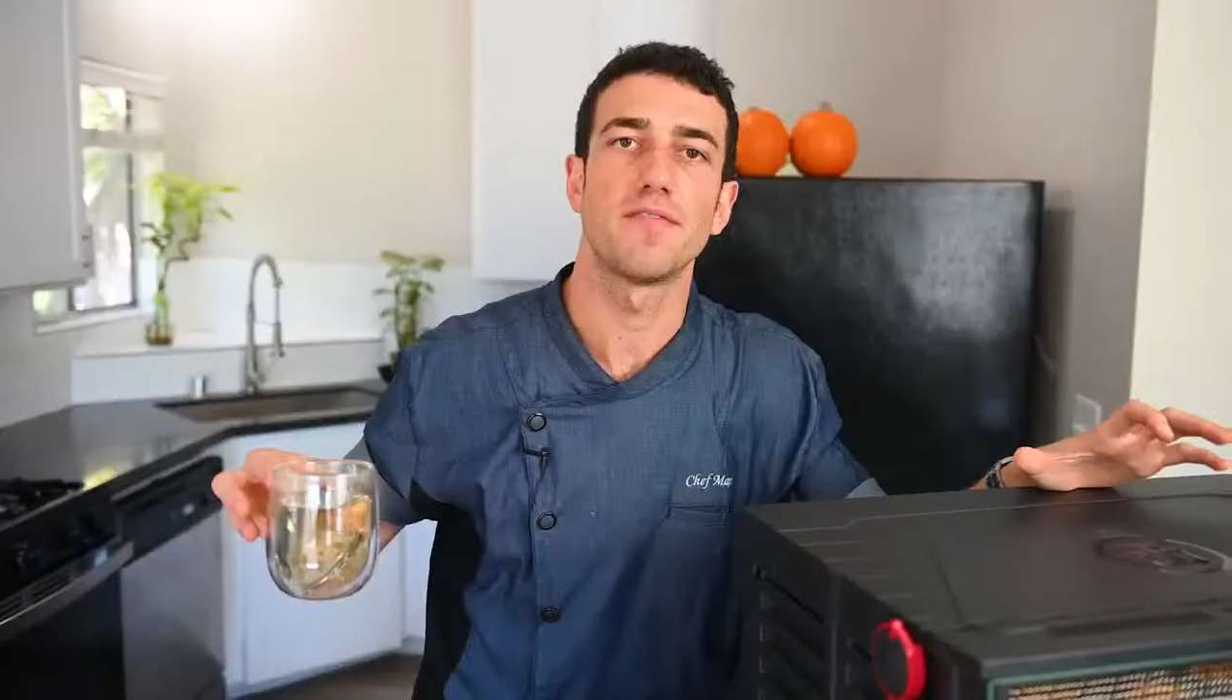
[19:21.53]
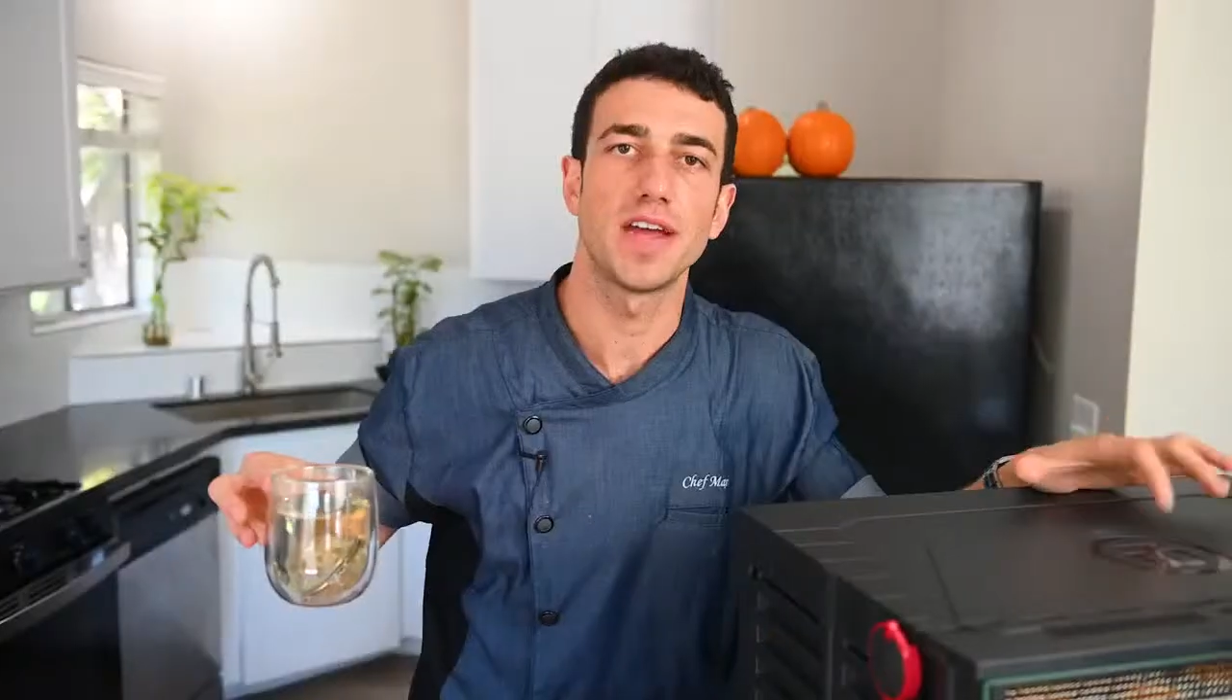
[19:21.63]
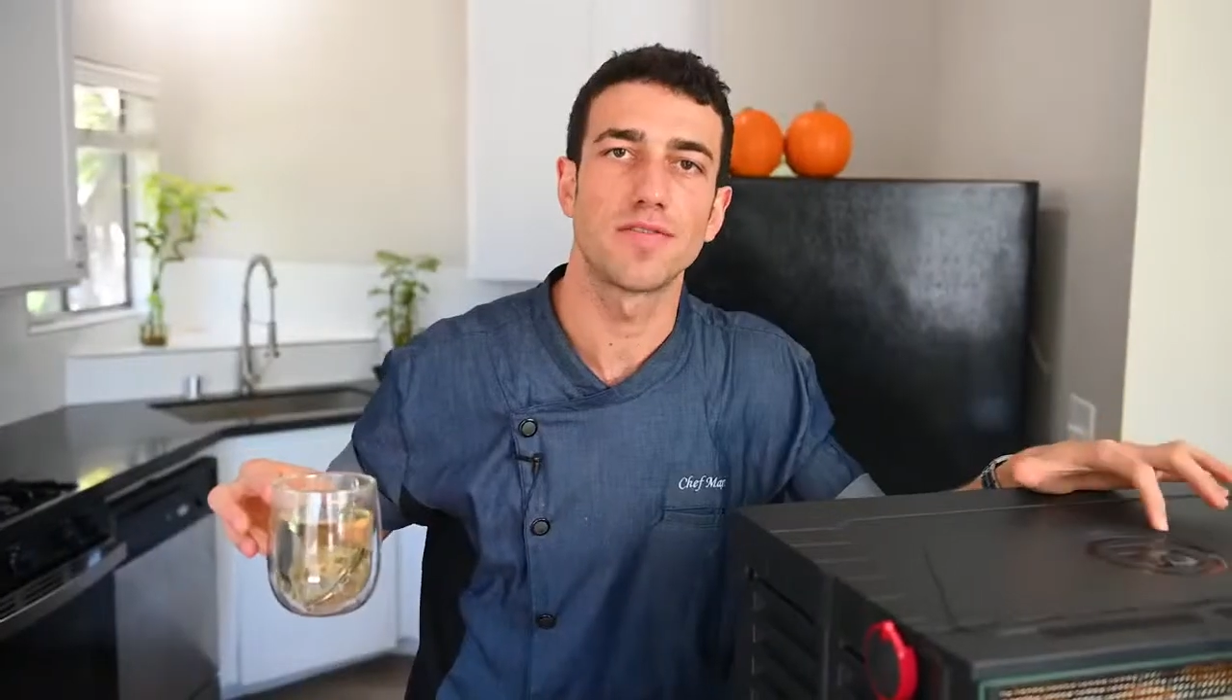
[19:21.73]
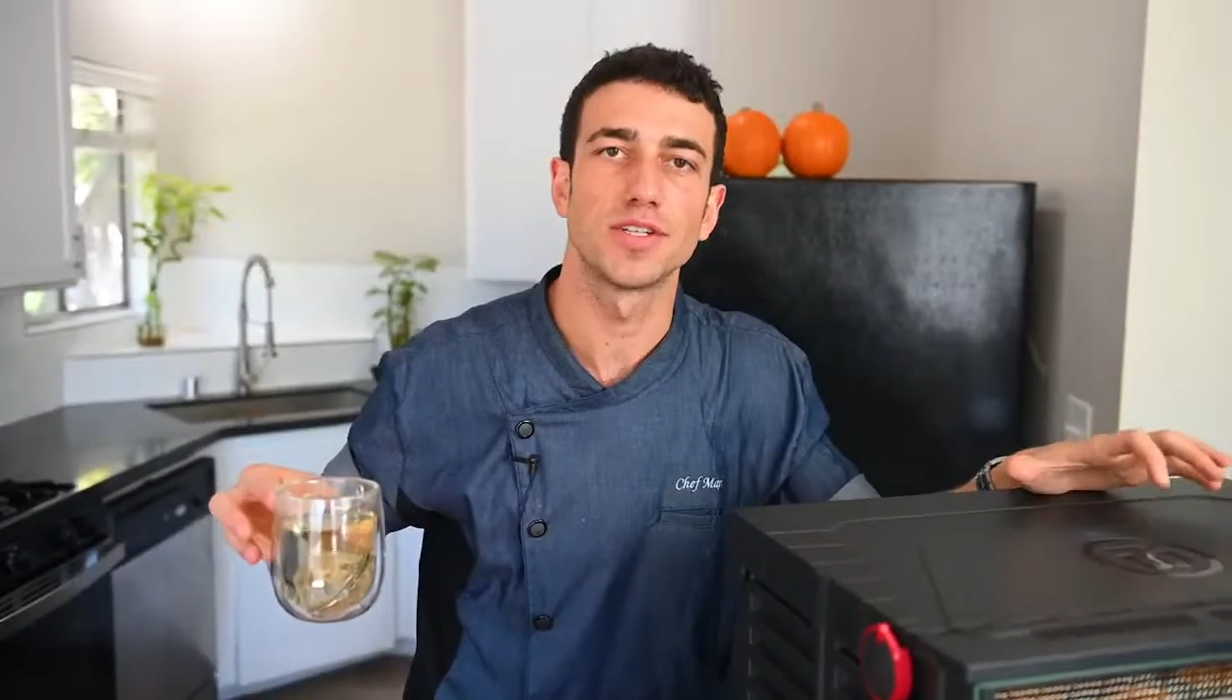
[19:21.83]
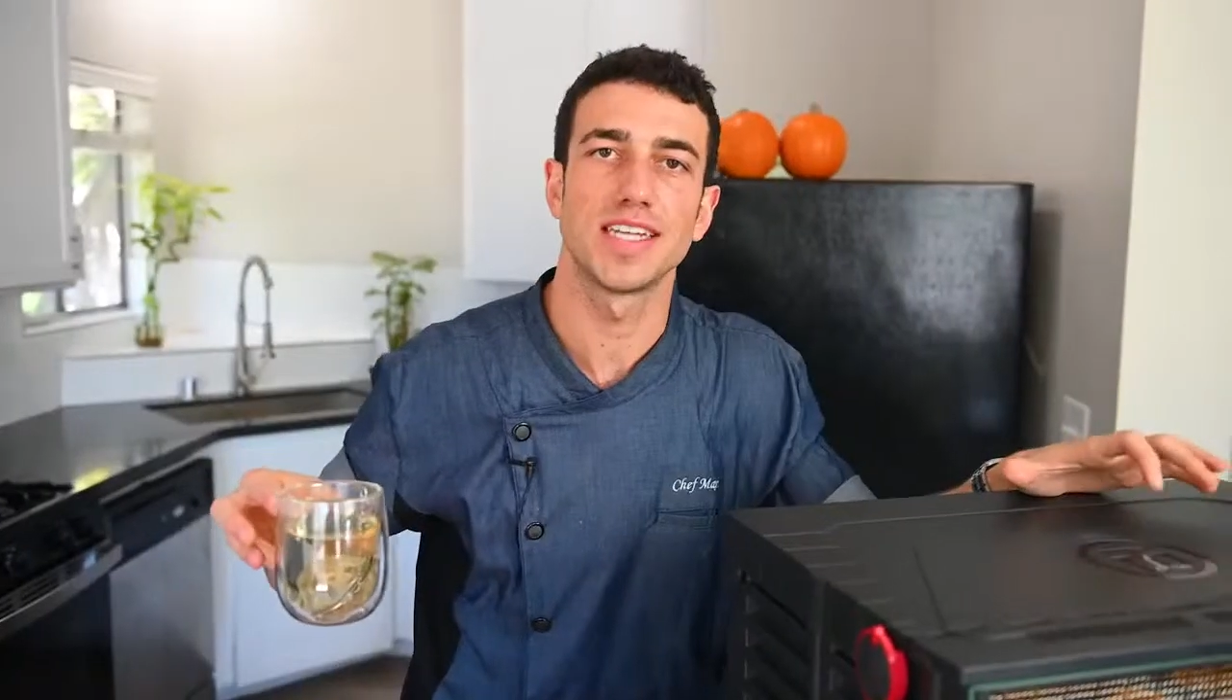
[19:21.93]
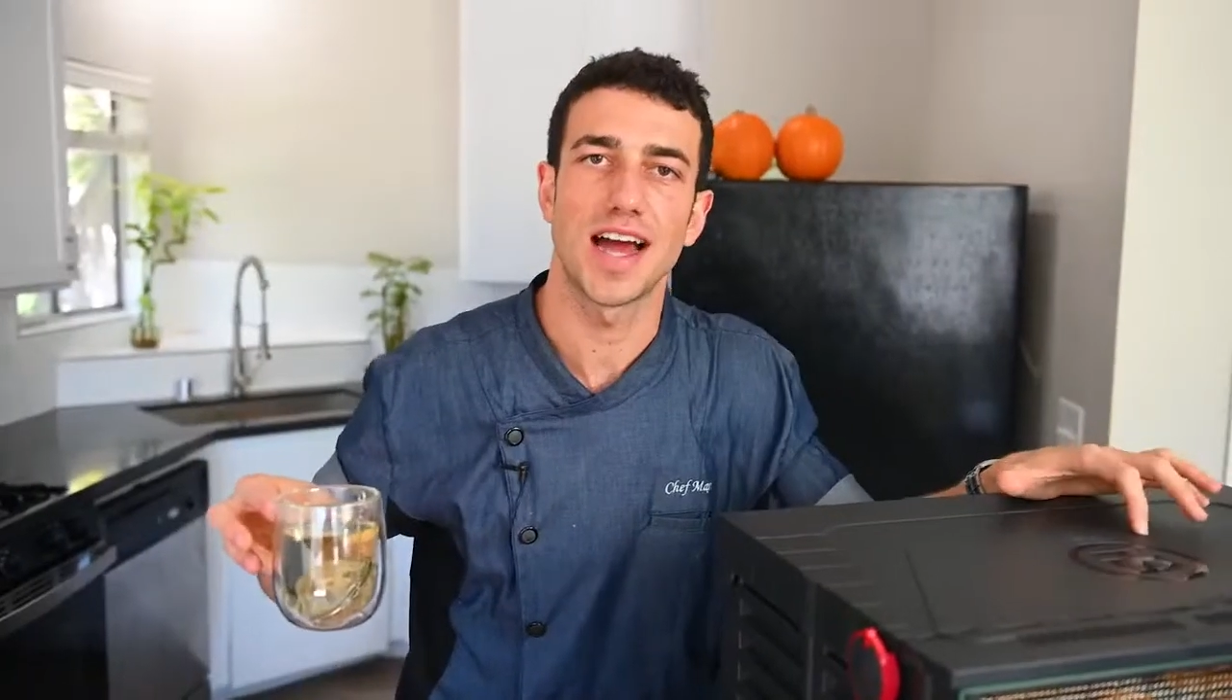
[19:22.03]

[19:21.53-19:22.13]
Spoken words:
favorite